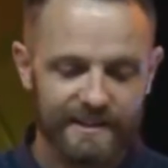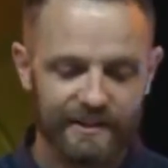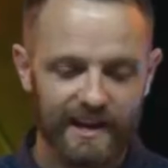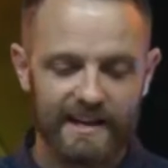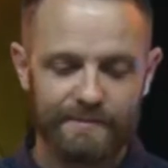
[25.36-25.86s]
like I
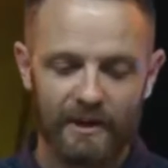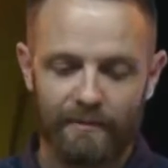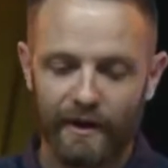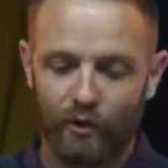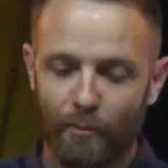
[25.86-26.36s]
said, tonight has
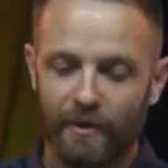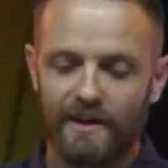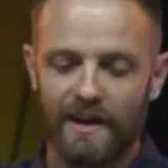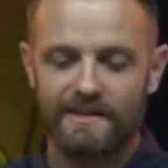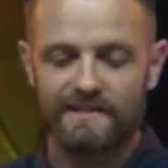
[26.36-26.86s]
been about
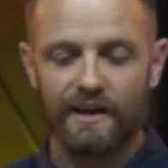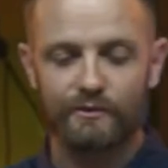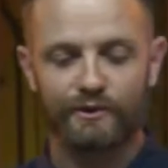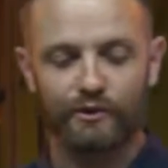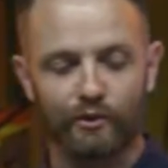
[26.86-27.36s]
equipping
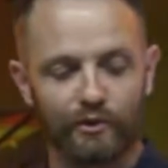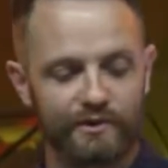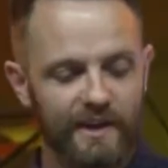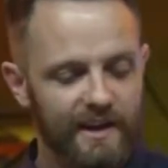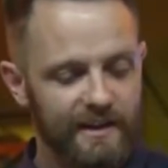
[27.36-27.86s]
ourselves with
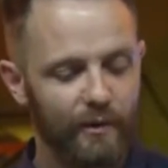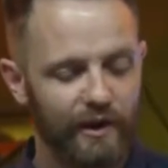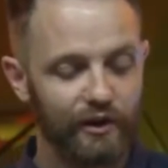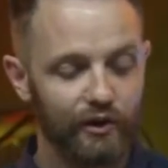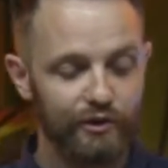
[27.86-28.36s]
tools that
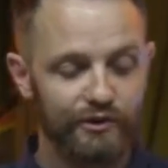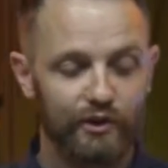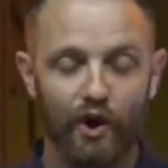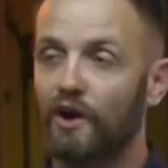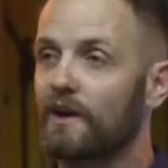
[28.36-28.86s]
we can use
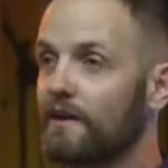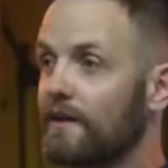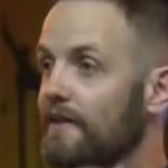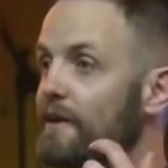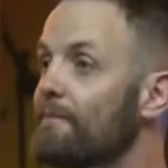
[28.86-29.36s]
to conquer